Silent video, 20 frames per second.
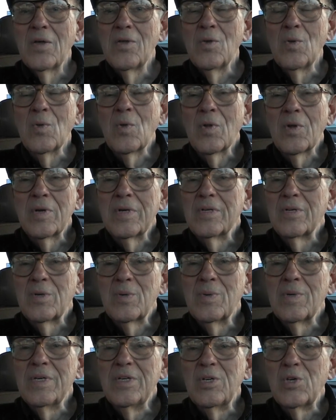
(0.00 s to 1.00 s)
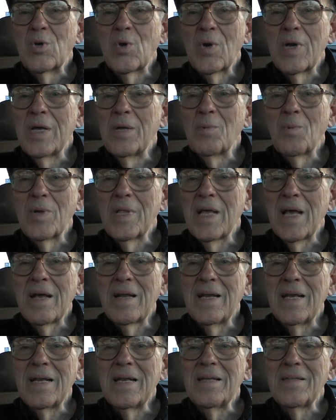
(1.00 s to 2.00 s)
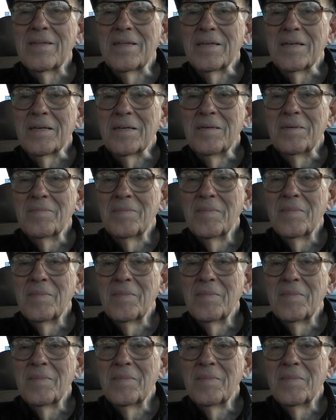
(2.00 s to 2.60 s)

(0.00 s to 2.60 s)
You learned to enjoy it without anything.